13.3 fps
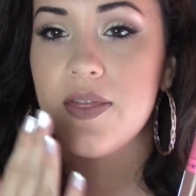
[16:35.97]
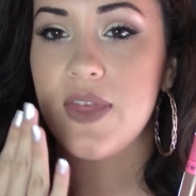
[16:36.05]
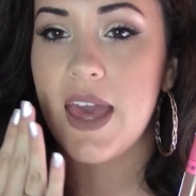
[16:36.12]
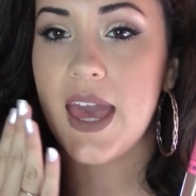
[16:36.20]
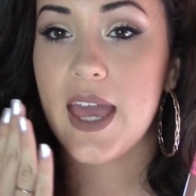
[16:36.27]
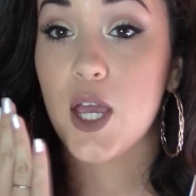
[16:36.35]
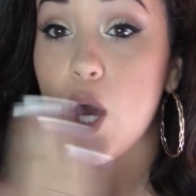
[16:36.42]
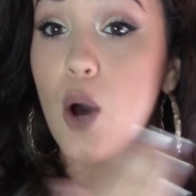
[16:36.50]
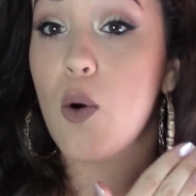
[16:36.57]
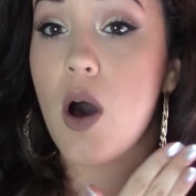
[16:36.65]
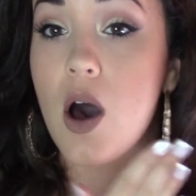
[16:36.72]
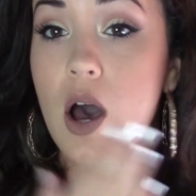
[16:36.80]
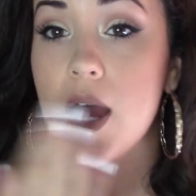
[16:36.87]
They
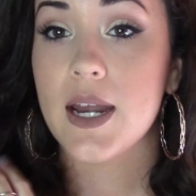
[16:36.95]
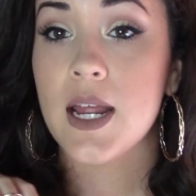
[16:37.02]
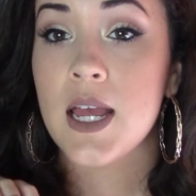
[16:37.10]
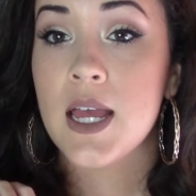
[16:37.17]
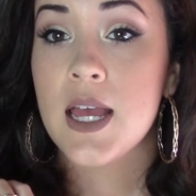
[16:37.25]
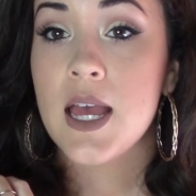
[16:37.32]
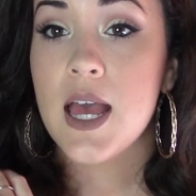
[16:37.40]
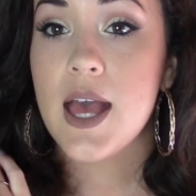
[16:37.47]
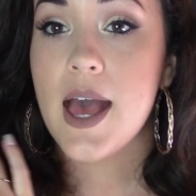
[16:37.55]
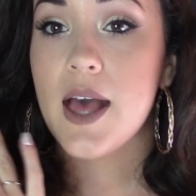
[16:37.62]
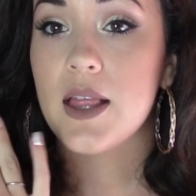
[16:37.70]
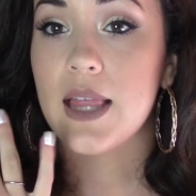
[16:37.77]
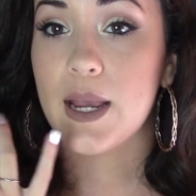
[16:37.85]
go on
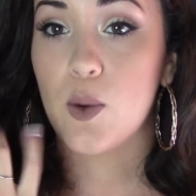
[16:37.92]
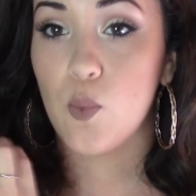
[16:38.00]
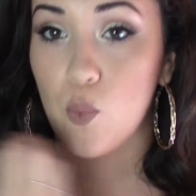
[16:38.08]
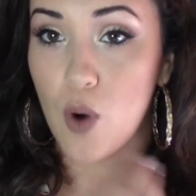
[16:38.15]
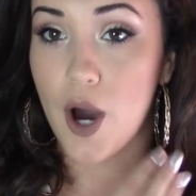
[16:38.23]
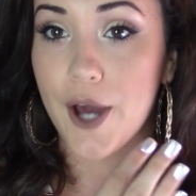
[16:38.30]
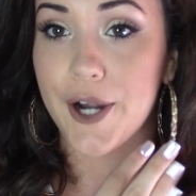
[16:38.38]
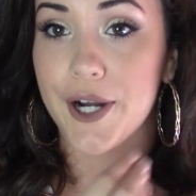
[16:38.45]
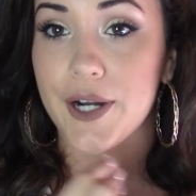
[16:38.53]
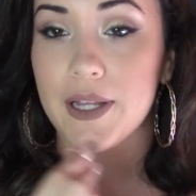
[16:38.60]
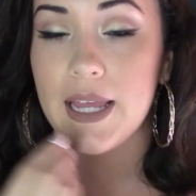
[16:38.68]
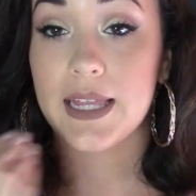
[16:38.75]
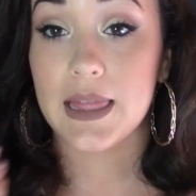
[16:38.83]
like
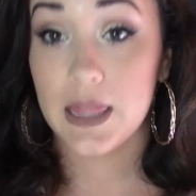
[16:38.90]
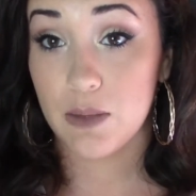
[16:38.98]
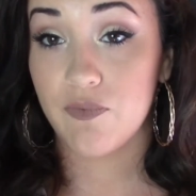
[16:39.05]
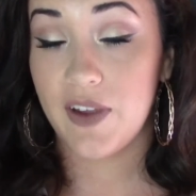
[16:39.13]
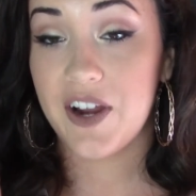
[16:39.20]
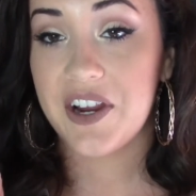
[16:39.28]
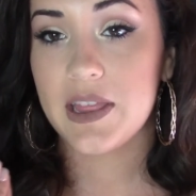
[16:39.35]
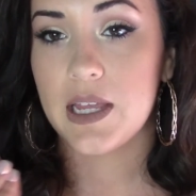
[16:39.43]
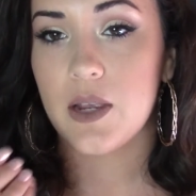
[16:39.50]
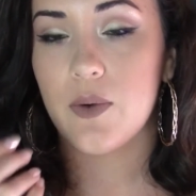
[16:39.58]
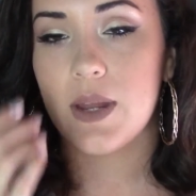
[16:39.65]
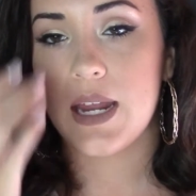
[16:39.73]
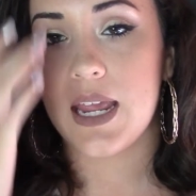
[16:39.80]
water, like very
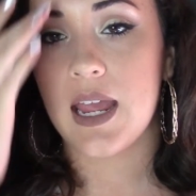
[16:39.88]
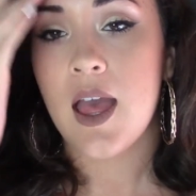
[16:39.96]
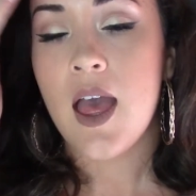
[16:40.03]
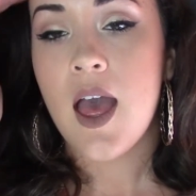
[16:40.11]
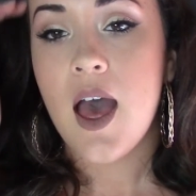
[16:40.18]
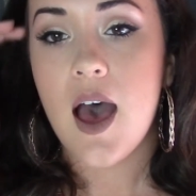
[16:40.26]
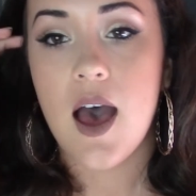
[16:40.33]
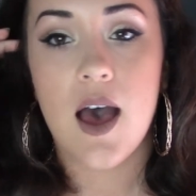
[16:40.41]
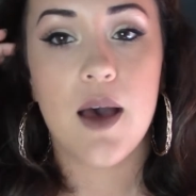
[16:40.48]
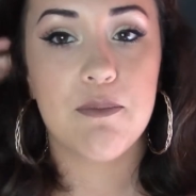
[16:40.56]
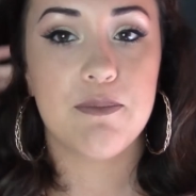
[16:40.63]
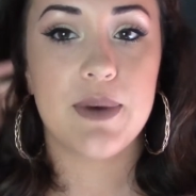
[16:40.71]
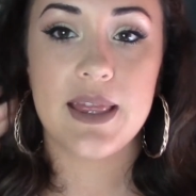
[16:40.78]
liquidy,
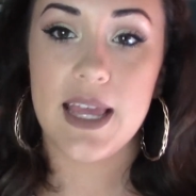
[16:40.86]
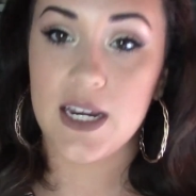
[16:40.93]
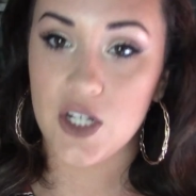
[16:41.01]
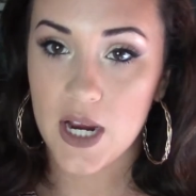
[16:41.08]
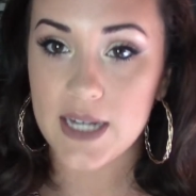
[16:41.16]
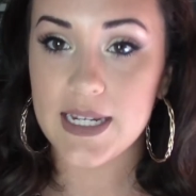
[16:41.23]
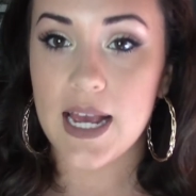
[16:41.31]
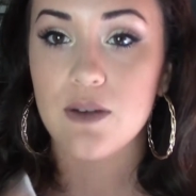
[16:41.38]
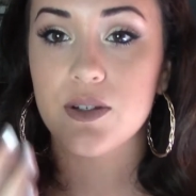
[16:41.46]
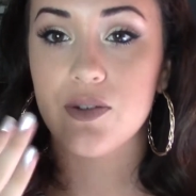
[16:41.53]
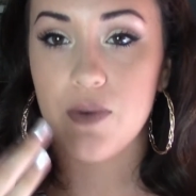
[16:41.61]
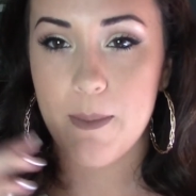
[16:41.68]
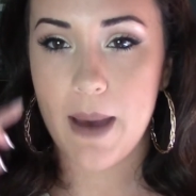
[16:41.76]
but they dry down
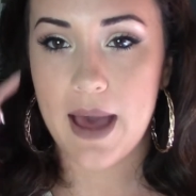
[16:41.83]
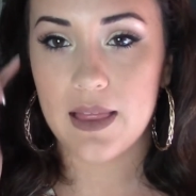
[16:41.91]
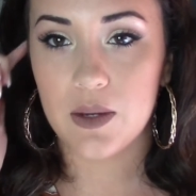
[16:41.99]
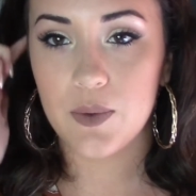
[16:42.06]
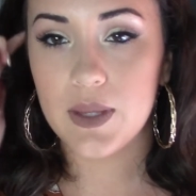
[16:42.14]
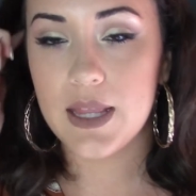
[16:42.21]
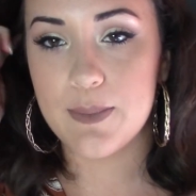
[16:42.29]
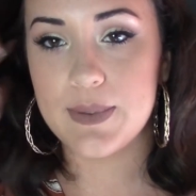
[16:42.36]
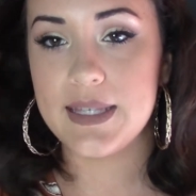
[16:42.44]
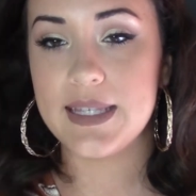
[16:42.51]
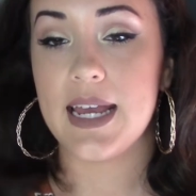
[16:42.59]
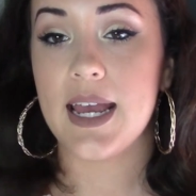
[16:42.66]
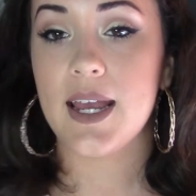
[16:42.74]
to a matte liquid
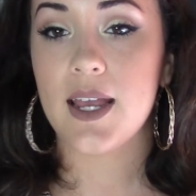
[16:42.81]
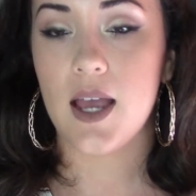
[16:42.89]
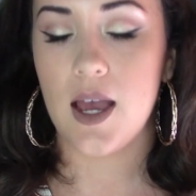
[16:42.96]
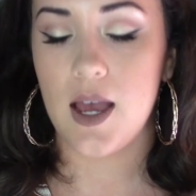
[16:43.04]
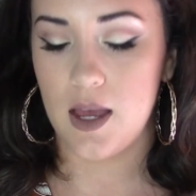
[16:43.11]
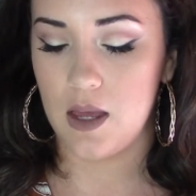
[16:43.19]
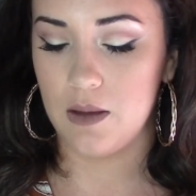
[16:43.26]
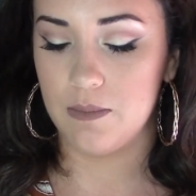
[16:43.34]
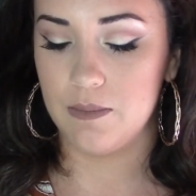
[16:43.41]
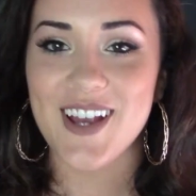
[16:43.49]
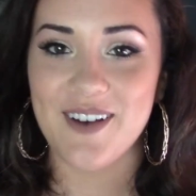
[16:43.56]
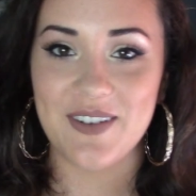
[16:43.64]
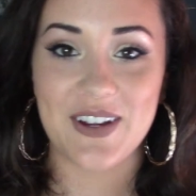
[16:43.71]
lipstick.
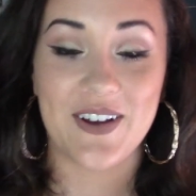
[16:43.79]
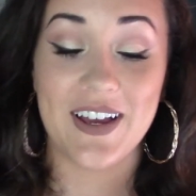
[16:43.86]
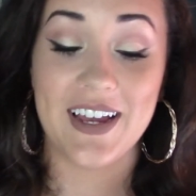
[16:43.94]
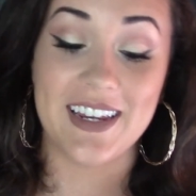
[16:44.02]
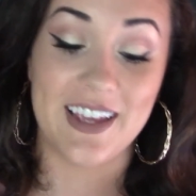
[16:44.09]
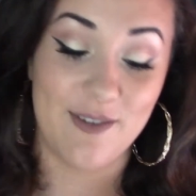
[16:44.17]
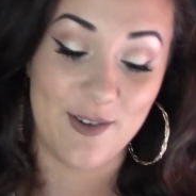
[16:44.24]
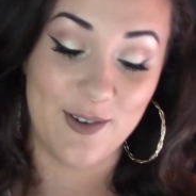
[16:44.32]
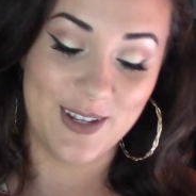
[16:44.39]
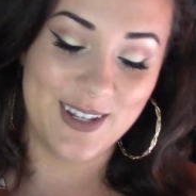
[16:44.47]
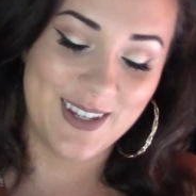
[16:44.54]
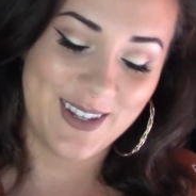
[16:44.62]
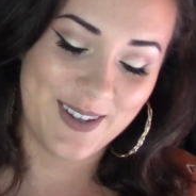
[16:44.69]
I'm going to go ahead and give you a
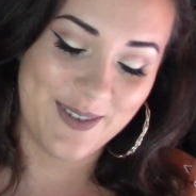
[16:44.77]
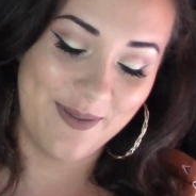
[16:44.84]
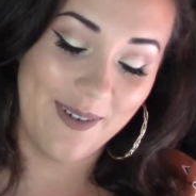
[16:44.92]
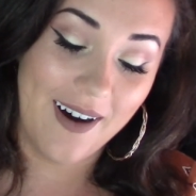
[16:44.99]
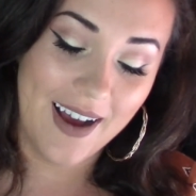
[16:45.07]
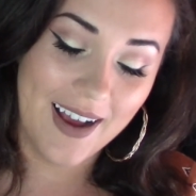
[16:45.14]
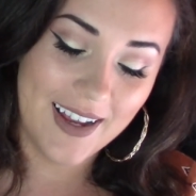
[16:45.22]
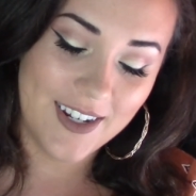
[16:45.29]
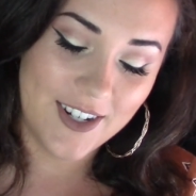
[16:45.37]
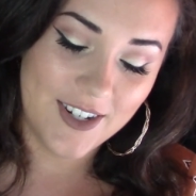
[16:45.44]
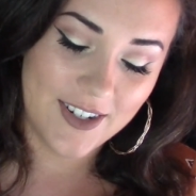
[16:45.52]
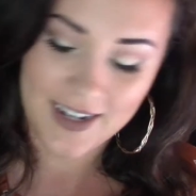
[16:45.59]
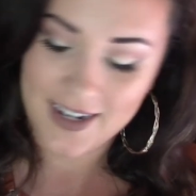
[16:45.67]

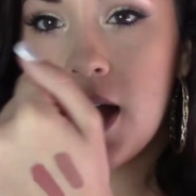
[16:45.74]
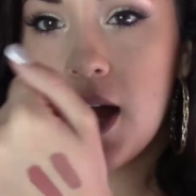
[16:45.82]
swatch.